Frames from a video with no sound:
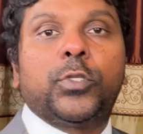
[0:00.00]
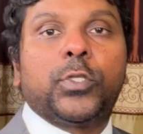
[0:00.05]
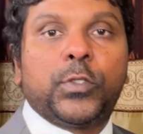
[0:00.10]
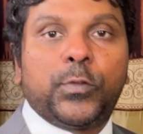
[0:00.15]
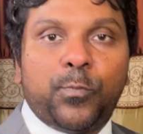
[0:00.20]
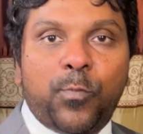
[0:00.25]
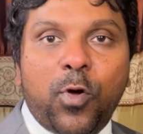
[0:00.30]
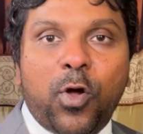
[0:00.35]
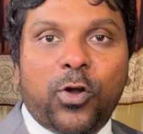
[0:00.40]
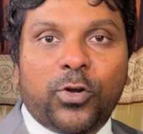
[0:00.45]

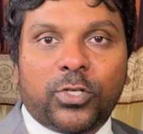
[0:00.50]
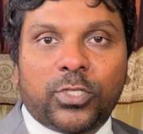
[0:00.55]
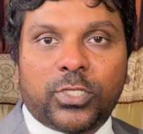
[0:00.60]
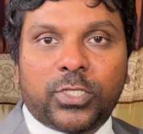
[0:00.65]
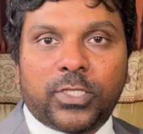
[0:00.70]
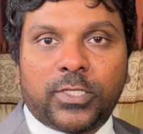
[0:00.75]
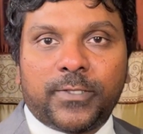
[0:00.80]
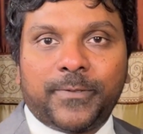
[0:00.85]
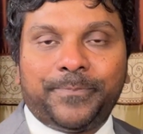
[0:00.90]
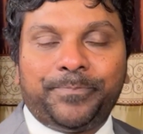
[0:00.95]

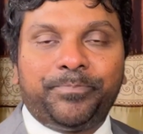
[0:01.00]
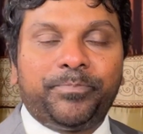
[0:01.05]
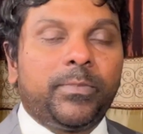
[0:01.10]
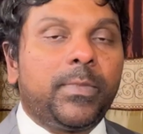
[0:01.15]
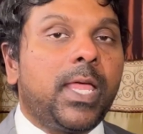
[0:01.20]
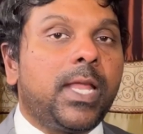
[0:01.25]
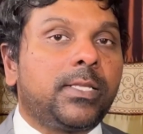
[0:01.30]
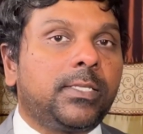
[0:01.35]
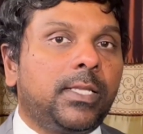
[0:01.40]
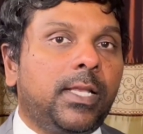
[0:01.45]
sports?
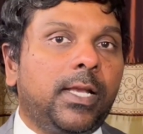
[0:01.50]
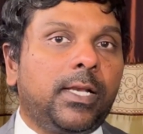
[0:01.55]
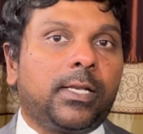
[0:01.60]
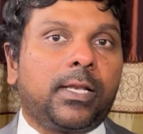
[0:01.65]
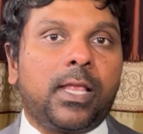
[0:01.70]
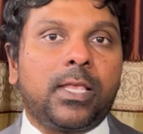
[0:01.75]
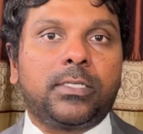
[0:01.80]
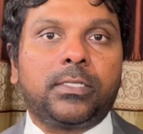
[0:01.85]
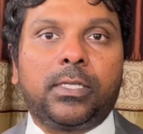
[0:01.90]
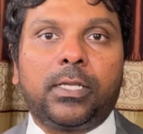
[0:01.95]
That's an
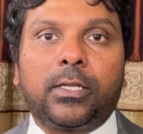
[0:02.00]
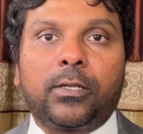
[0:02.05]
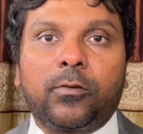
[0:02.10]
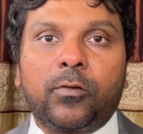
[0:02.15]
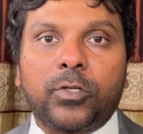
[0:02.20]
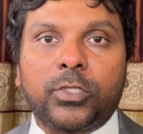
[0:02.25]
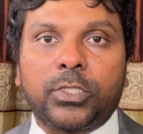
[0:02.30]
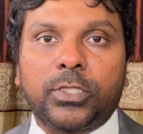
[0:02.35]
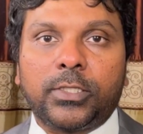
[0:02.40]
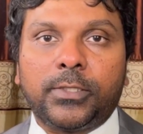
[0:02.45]
interesting
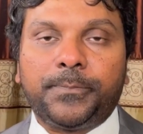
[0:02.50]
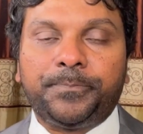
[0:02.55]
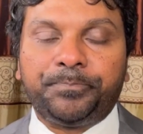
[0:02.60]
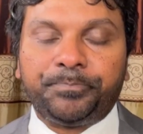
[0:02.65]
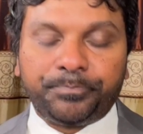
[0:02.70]
question.